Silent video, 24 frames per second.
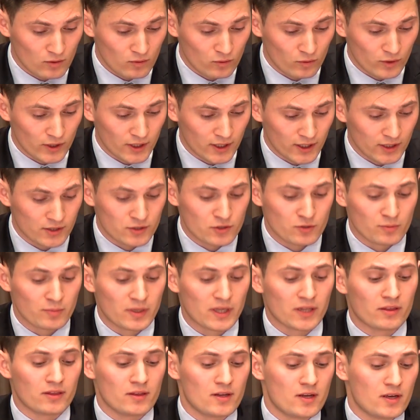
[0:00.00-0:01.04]
we need to
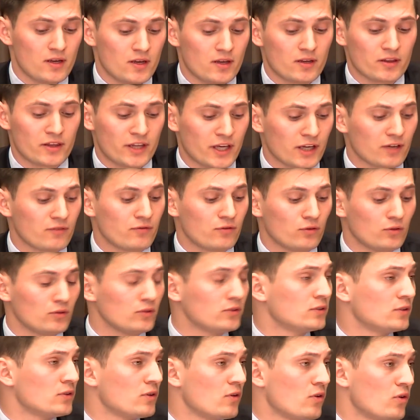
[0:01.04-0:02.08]
be thankful
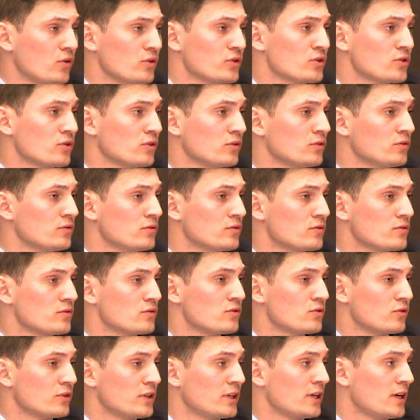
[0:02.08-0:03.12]
also
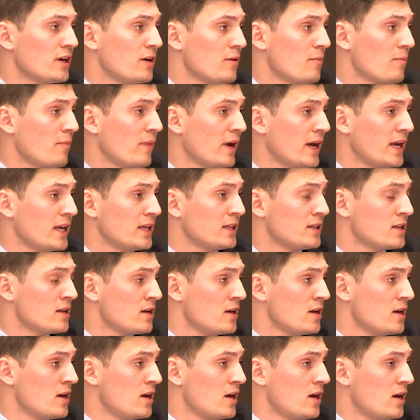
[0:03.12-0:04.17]
to the main
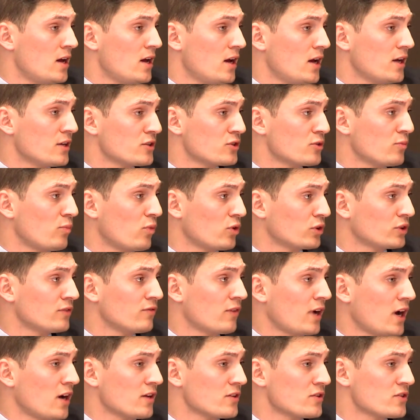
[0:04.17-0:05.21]
and
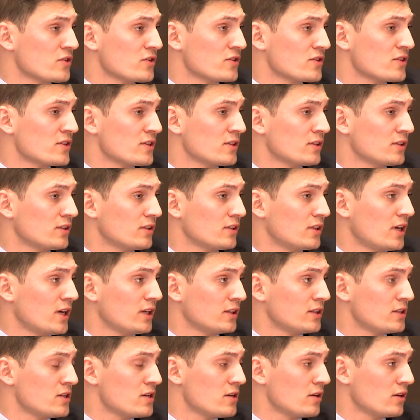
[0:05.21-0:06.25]
supportive countries
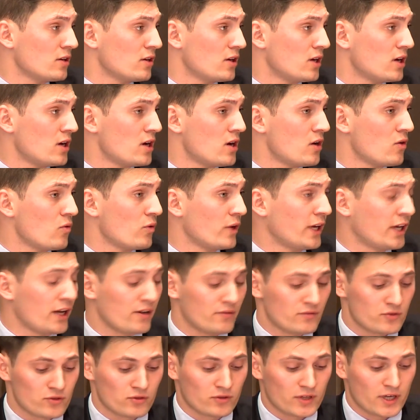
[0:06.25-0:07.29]
that we
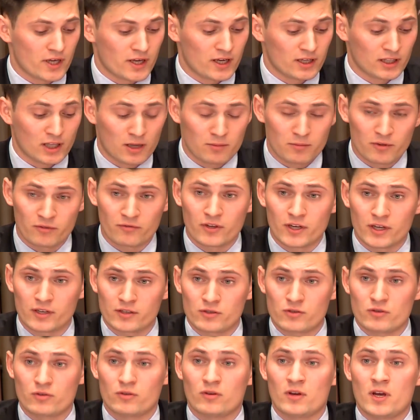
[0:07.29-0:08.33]
have today. And I'm referring
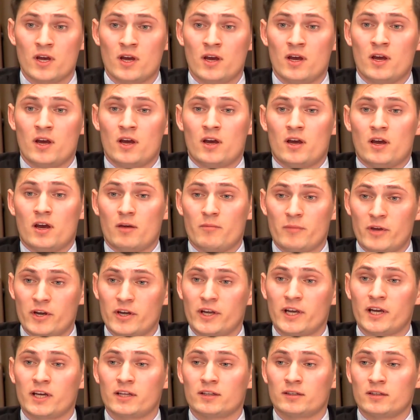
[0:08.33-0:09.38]
to
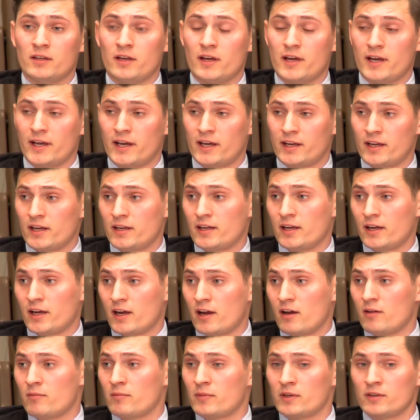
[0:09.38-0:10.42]
American and Canadian
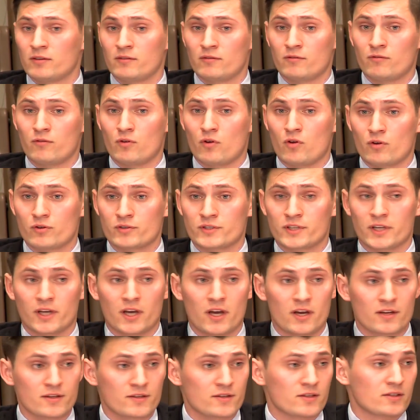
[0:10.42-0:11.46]
government for
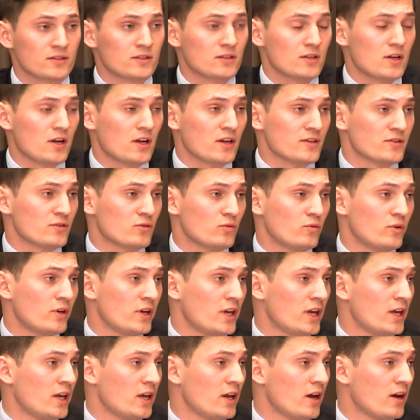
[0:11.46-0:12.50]
hosting us, as
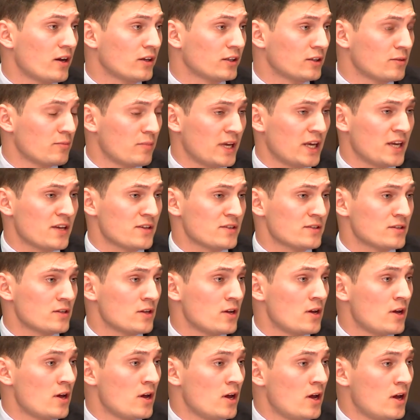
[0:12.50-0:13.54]
we are the biggest
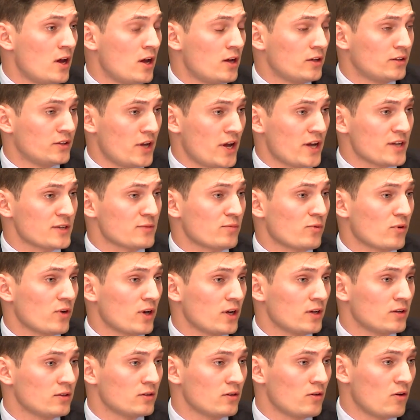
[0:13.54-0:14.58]

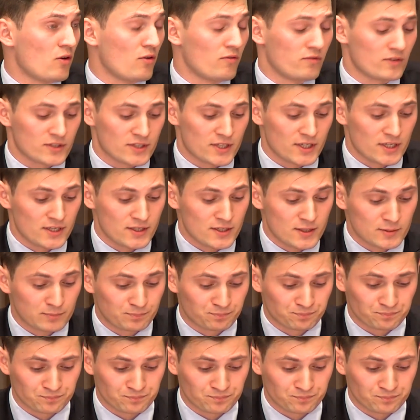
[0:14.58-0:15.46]
diaspora overseas.